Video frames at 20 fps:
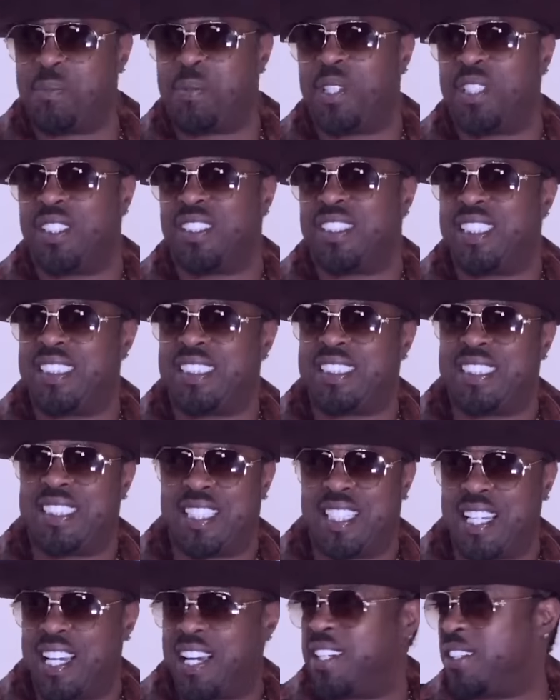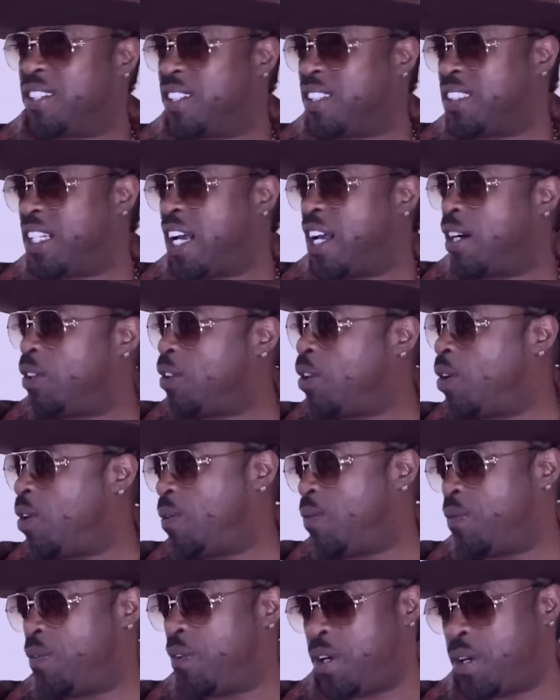He pulled this together. Because I don't
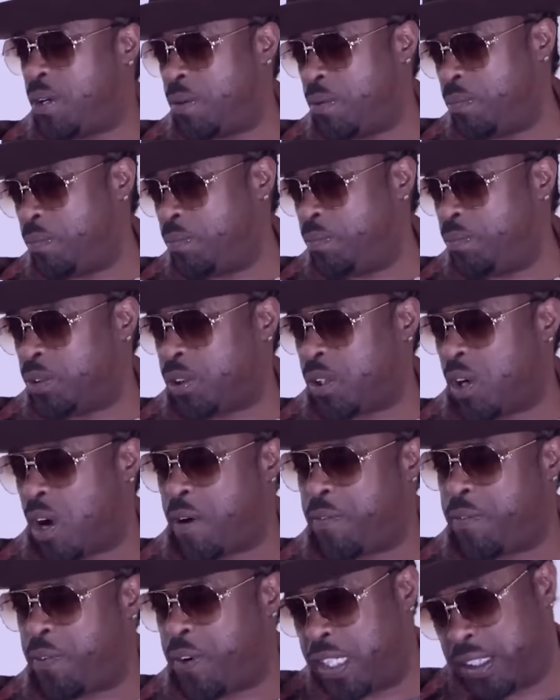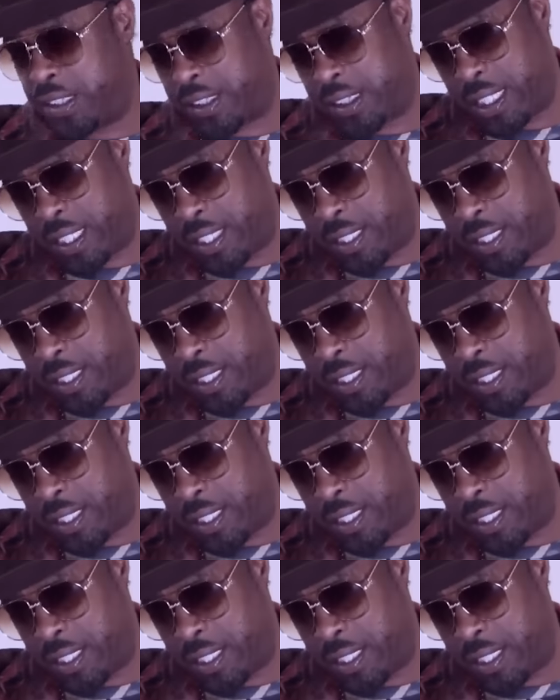know if uh, Scarface